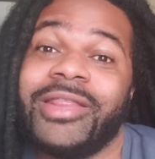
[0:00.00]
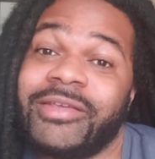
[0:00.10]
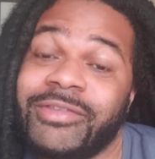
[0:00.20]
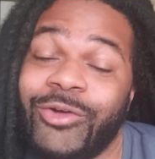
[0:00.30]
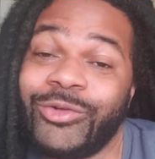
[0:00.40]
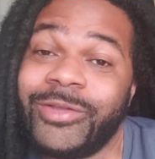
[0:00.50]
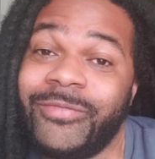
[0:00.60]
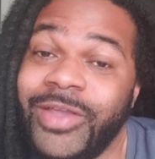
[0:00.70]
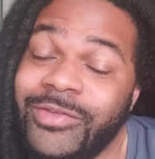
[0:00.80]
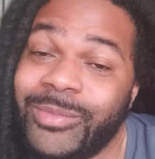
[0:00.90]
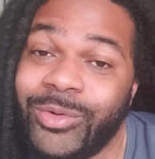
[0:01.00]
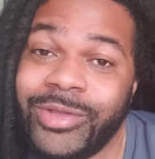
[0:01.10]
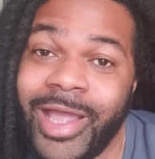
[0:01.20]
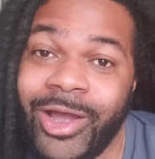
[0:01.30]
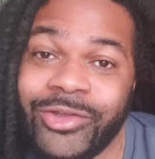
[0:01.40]
That's not really feasible
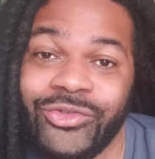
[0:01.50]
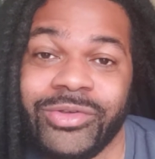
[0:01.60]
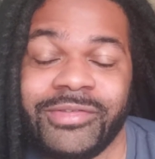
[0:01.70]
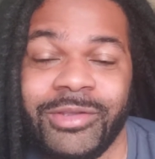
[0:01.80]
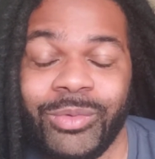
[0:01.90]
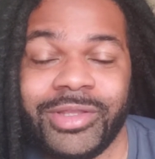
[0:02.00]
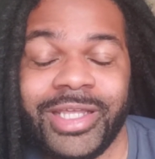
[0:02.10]
now. As you can see with